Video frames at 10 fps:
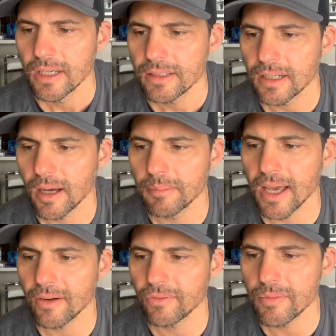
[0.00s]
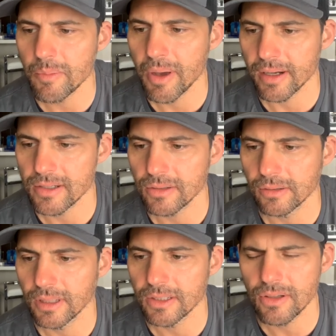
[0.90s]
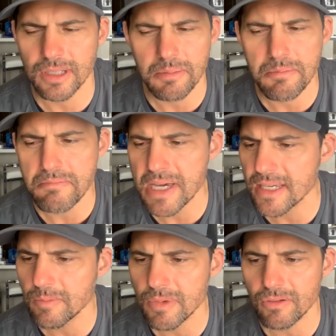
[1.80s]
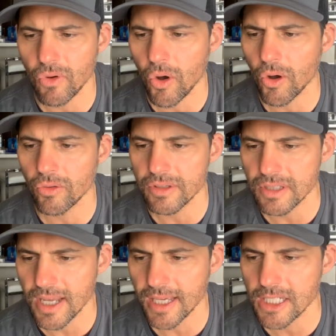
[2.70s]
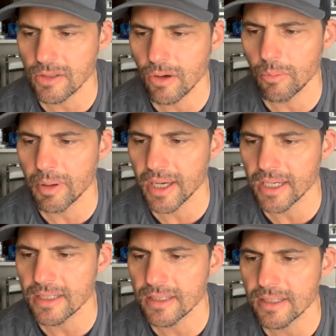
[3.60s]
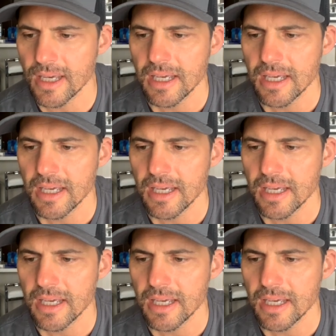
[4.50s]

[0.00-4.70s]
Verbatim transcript: to come down from the pedestal, and to the amazement of all, the statue obeys